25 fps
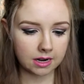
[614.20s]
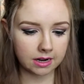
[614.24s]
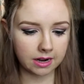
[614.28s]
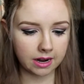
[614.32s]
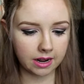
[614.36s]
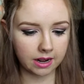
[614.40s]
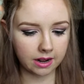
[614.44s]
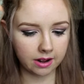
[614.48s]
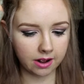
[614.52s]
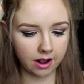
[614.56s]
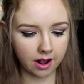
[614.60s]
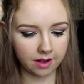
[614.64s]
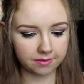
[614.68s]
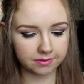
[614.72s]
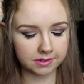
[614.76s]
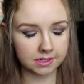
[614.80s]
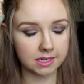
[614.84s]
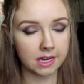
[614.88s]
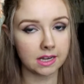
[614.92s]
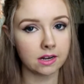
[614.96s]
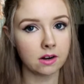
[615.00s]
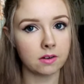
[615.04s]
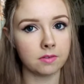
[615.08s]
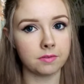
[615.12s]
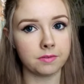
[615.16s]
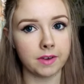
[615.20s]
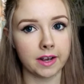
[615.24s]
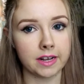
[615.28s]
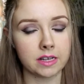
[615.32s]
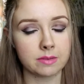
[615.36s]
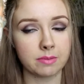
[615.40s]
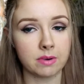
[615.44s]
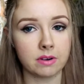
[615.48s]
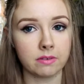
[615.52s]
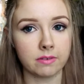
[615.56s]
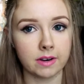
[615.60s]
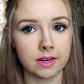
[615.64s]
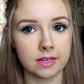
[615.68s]
now I've seen on
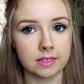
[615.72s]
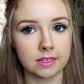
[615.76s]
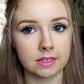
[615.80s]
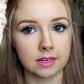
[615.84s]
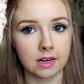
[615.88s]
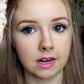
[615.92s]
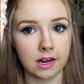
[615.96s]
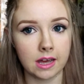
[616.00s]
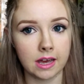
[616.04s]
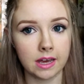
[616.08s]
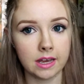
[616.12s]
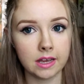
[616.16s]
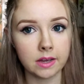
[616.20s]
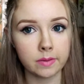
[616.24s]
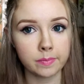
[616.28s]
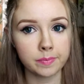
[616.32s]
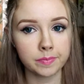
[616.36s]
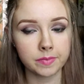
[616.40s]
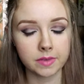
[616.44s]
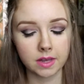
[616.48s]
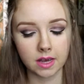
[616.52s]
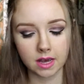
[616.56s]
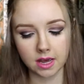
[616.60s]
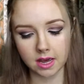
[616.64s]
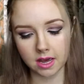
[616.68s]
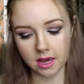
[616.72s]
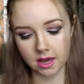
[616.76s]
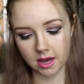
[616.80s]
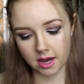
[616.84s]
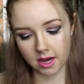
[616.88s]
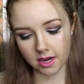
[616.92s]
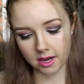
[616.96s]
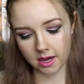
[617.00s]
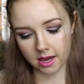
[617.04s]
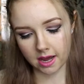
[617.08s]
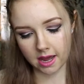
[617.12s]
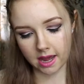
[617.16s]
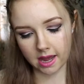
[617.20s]
Facebook recently,
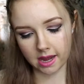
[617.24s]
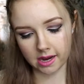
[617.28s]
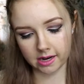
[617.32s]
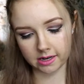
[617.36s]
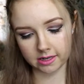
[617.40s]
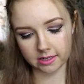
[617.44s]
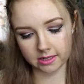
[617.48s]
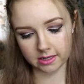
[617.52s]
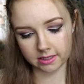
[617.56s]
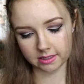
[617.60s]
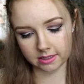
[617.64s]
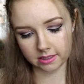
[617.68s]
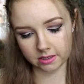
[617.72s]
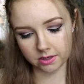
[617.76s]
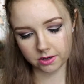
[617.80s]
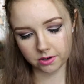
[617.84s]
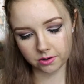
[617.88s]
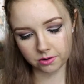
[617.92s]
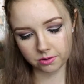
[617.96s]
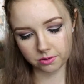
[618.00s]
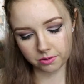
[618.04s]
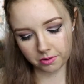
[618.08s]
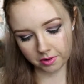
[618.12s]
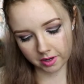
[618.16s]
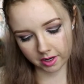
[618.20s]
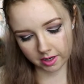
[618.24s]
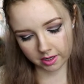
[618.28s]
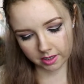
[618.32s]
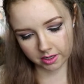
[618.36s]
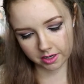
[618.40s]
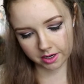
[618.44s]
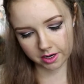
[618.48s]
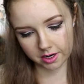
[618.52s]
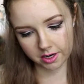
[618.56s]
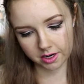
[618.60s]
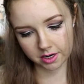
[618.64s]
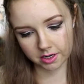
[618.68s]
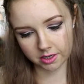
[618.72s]
and it's a new
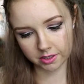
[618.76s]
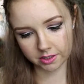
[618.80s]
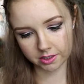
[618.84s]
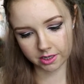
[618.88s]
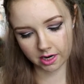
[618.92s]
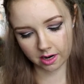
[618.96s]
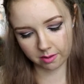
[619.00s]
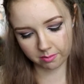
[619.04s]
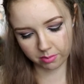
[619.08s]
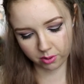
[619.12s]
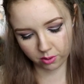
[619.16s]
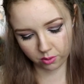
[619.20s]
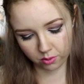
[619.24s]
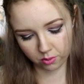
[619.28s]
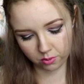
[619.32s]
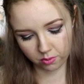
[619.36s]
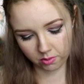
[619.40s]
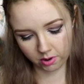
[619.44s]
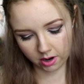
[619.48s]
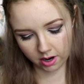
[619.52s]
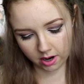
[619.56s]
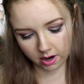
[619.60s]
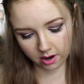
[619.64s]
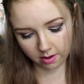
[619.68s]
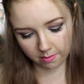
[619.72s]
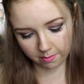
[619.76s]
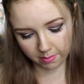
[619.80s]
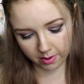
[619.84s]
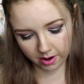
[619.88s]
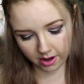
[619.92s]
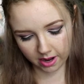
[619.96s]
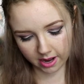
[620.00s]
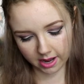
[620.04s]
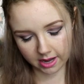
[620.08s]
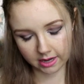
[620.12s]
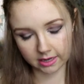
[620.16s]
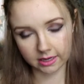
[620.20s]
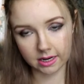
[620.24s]
shampoo
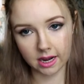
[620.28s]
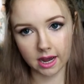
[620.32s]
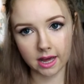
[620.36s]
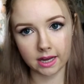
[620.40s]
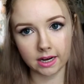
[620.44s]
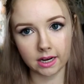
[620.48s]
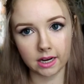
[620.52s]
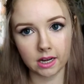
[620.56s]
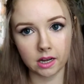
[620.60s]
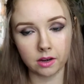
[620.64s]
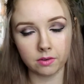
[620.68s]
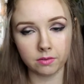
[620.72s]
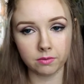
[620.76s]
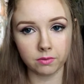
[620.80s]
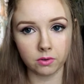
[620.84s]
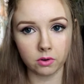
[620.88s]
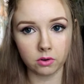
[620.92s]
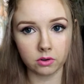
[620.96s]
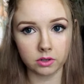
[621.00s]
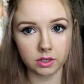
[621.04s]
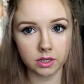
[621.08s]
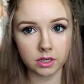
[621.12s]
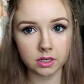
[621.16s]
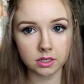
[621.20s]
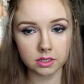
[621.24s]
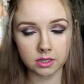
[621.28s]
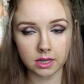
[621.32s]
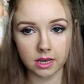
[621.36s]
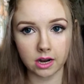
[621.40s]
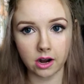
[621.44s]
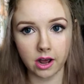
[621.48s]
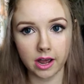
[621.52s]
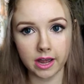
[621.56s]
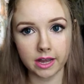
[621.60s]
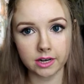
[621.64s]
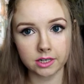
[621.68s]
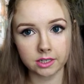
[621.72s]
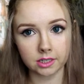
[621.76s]
by Garnier Fructis,
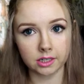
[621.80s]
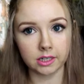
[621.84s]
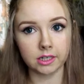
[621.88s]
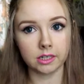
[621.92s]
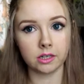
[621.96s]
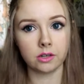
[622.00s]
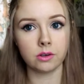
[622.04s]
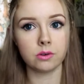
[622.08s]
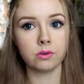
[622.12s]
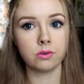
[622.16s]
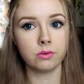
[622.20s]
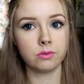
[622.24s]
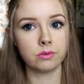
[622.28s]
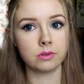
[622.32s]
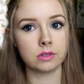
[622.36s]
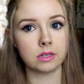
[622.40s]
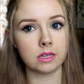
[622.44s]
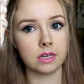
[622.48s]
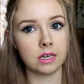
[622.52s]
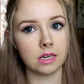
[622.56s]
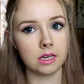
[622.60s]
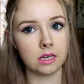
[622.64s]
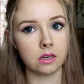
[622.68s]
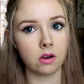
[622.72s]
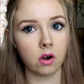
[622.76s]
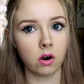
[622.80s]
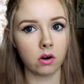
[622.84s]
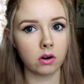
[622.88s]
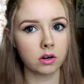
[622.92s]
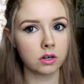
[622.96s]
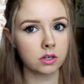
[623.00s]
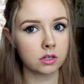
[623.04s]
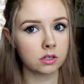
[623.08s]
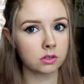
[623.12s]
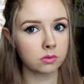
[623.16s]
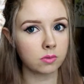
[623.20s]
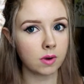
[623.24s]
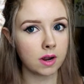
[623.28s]
and I actually use the
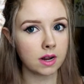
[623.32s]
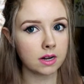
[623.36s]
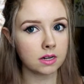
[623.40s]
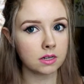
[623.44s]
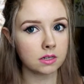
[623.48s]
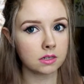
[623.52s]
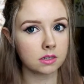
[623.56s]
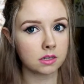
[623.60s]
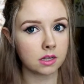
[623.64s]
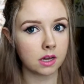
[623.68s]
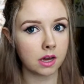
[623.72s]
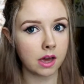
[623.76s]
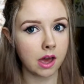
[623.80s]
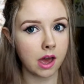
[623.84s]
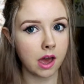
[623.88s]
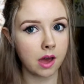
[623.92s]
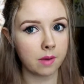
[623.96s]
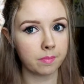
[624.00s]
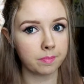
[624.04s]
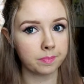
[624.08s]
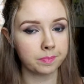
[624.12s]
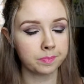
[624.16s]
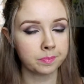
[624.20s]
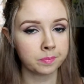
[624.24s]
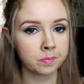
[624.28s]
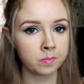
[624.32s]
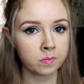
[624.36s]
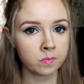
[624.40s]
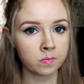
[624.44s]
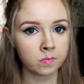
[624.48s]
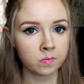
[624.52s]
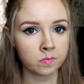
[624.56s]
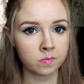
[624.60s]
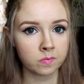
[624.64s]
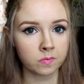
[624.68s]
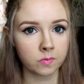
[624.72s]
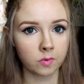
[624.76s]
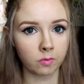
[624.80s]
orange ones, the
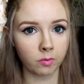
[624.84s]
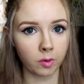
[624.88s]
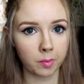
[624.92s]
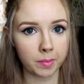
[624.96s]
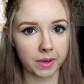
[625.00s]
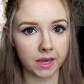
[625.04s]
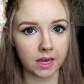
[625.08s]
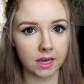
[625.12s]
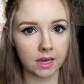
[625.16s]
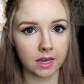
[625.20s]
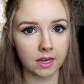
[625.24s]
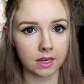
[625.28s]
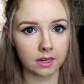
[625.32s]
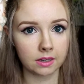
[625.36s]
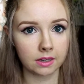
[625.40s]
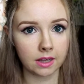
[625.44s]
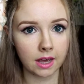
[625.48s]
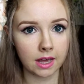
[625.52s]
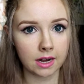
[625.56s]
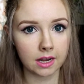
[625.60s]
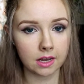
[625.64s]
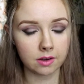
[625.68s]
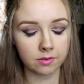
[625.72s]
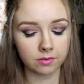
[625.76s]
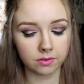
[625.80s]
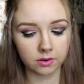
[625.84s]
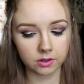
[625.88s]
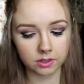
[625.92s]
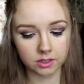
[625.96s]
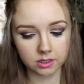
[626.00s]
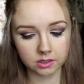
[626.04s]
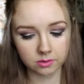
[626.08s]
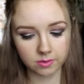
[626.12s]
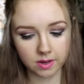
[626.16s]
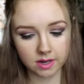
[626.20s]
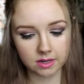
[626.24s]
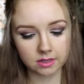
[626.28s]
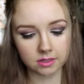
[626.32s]
Repair Garnier
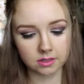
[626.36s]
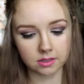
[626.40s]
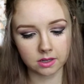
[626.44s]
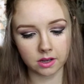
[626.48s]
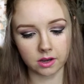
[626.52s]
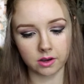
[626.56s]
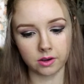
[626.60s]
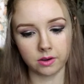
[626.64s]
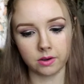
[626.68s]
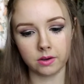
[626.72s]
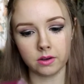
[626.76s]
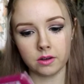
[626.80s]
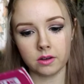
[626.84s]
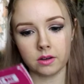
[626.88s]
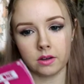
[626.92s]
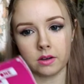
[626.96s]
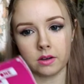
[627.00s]
Fructis ones, so